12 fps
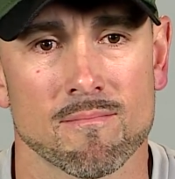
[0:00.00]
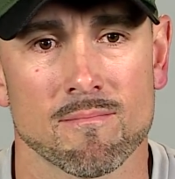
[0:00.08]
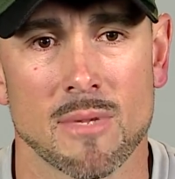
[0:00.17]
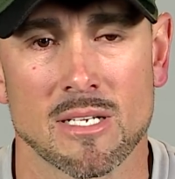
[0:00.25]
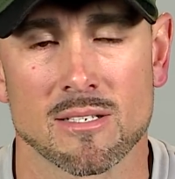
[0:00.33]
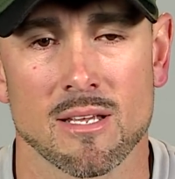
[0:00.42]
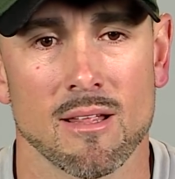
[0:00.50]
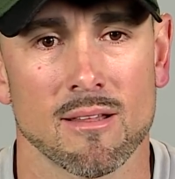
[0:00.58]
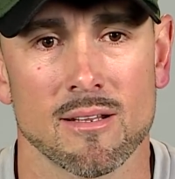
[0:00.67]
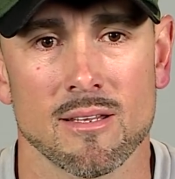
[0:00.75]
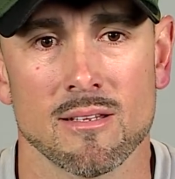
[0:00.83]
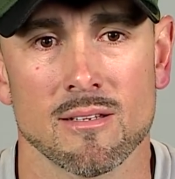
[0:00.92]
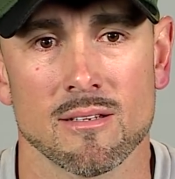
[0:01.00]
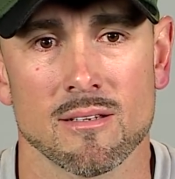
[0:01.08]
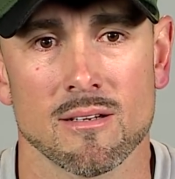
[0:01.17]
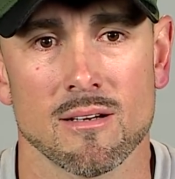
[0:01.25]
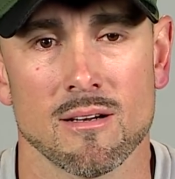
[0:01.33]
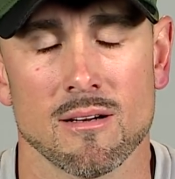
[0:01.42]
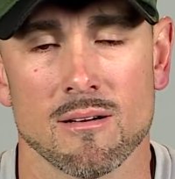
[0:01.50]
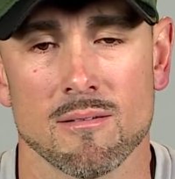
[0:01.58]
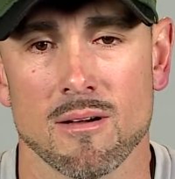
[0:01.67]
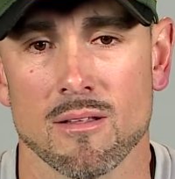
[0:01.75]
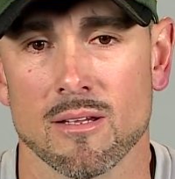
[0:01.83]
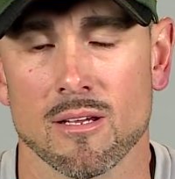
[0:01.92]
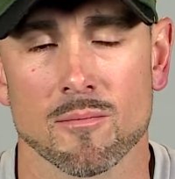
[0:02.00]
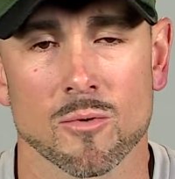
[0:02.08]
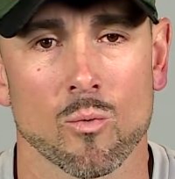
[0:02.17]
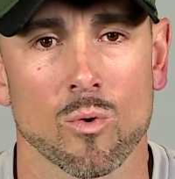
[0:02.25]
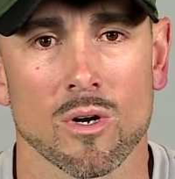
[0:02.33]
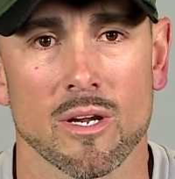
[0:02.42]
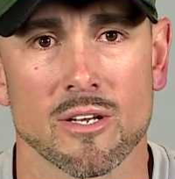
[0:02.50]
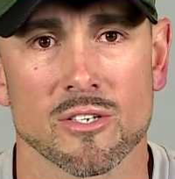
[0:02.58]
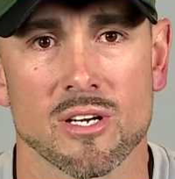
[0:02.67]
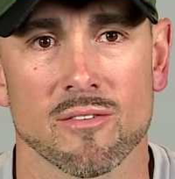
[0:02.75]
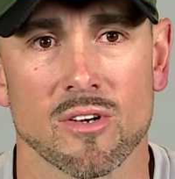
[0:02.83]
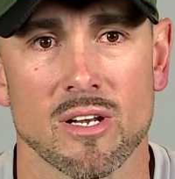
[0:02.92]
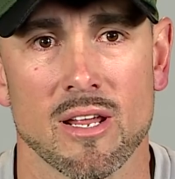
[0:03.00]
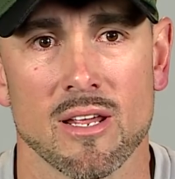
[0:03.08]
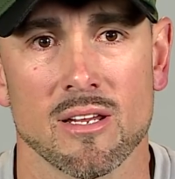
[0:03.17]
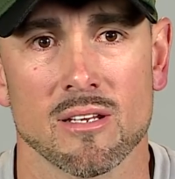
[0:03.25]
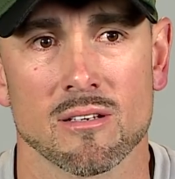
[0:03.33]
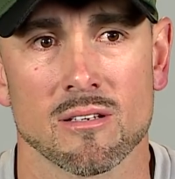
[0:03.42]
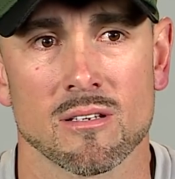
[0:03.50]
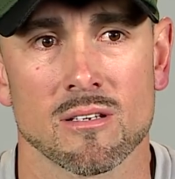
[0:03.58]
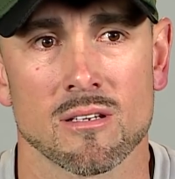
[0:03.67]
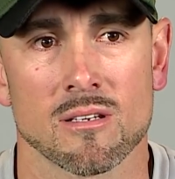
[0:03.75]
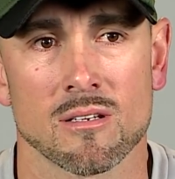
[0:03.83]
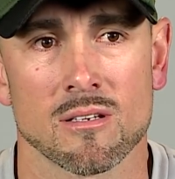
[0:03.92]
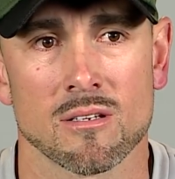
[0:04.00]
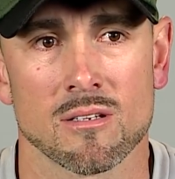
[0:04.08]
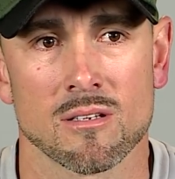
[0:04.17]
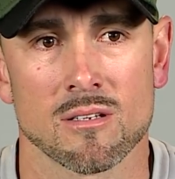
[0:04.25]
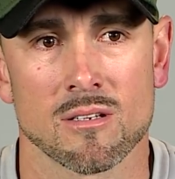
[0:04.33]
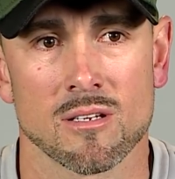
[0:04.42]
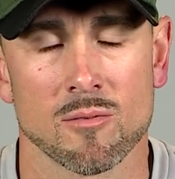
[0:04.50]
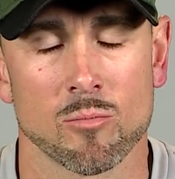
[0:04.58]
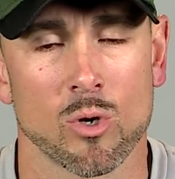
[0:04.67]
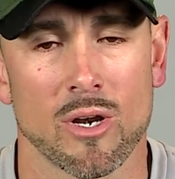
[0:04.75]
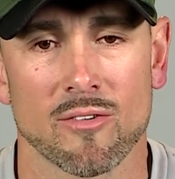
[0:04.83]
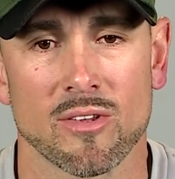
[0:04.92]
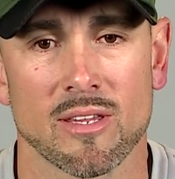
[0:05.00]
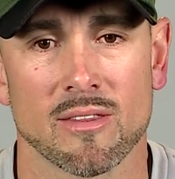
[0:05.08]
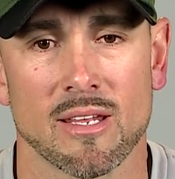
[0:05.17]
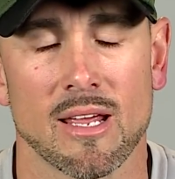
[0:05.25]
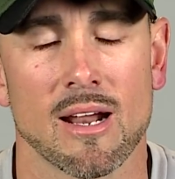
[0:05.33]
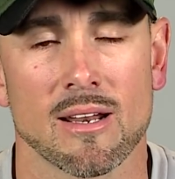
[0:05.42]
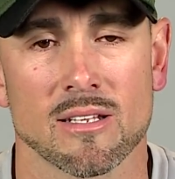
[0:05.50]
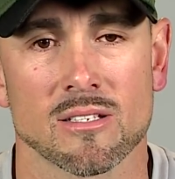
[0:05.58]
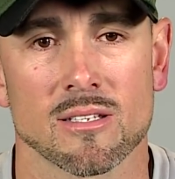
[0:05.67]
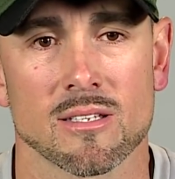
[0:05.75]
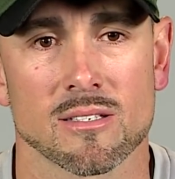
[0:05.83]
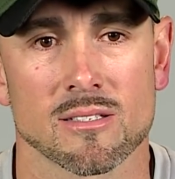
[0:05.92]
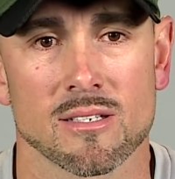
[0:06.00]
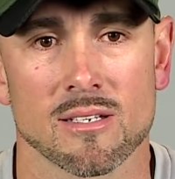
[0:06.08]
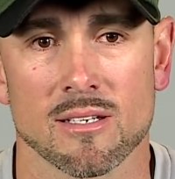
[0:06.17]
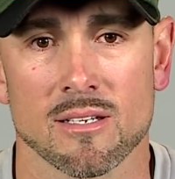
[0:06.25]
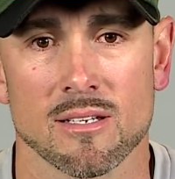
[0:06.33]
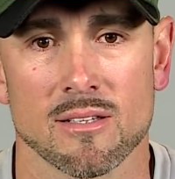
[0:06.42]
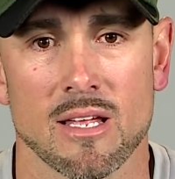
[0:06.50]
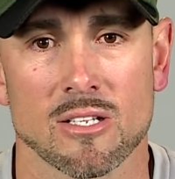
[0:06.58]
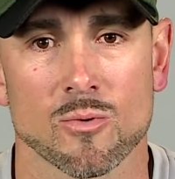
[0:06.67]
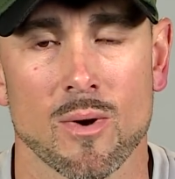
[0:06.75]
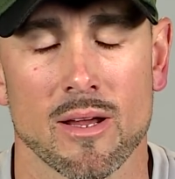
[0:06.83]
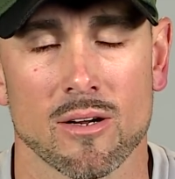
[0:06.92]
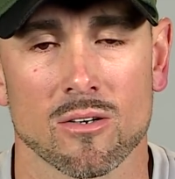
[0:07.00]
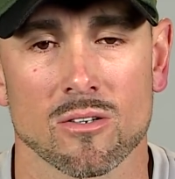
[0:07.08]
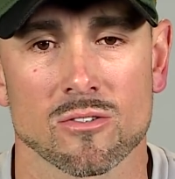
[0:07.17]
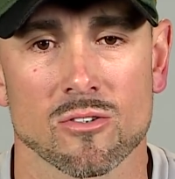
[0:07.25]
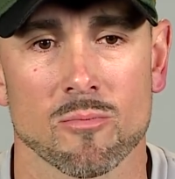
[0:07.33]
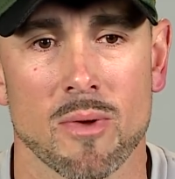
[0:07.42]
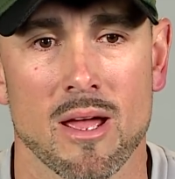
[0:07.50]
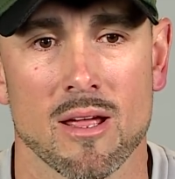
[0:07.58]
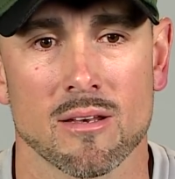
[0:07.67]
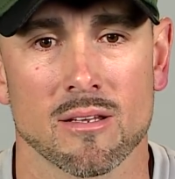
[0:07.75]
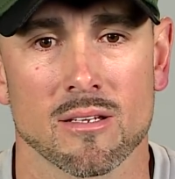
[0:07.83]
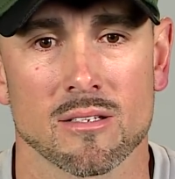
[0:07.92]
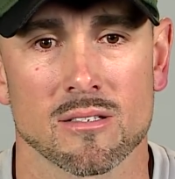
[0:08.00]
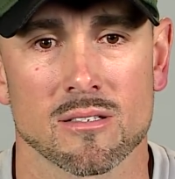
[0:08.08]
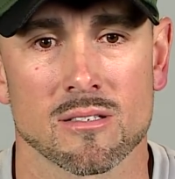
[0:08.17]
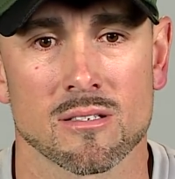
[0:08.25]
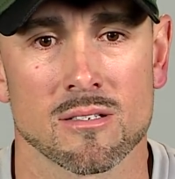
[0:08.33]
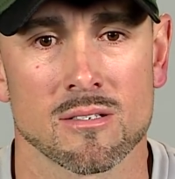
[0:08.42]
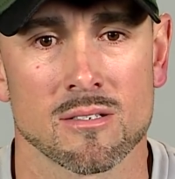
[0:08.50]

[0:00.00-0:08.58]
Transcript: mentality, how they come to work each and every day and put everything they got into this thing. And that's why it hurts so bad, because,